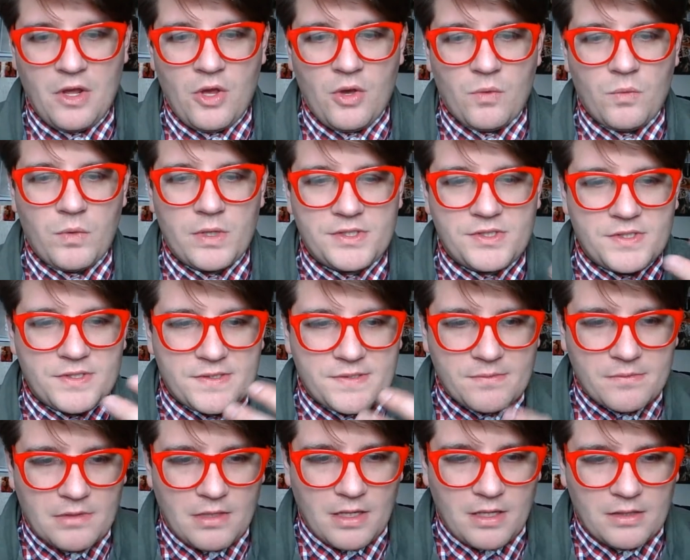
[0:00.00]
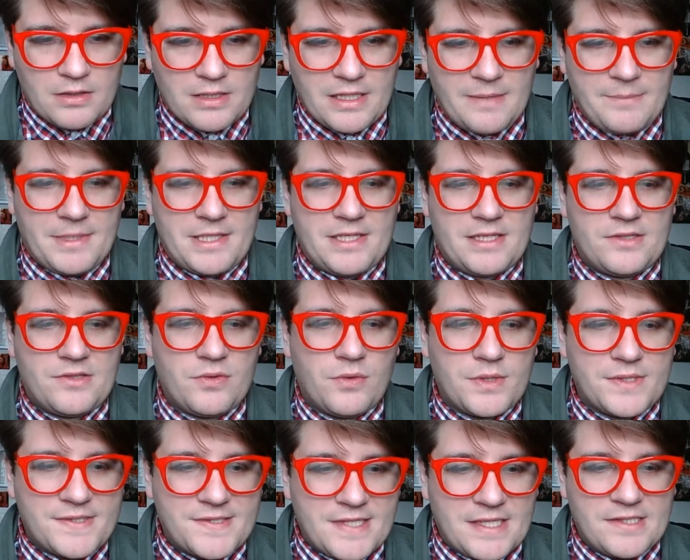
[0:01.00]
which is limited to a
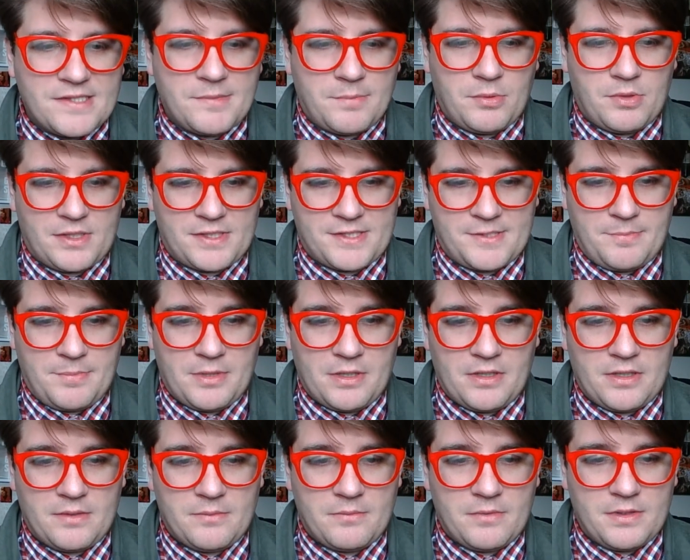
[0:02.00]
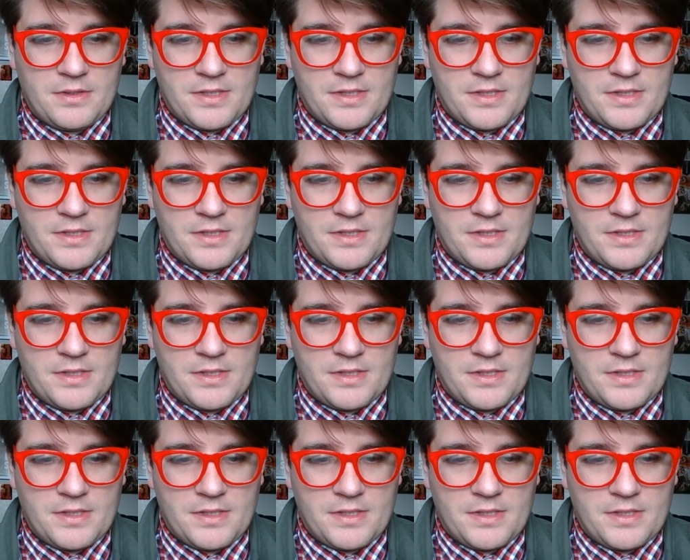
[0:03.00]
sensible experience,